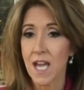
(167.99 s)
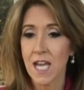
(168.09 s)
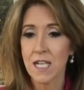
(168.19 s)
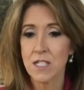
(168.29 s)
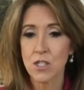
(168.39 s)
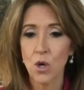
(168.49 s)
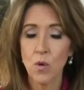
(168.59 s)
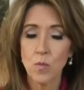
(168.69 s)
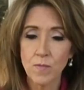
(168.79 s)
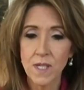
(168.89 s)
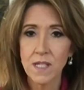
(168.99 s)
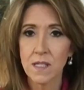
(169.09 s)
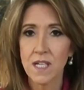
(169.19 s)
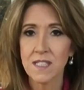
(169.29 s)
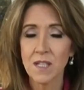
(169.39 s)
And so
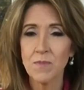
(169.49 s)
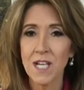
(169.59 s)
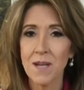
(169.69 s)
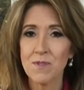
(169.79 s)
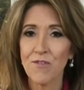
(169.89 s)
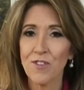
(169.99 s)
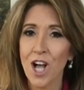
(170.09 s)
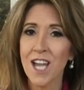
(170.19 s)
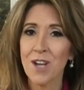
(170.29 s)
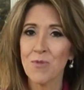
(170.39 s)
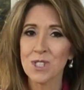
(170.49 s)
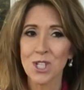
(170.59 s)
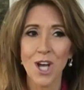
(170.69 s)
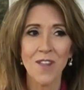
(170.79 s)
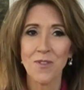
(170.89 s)
sometimes flying was
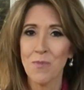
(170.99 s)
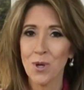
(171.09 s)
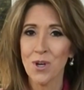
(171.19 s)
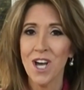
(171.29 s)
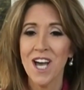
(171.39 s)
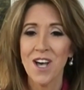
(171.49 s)
not the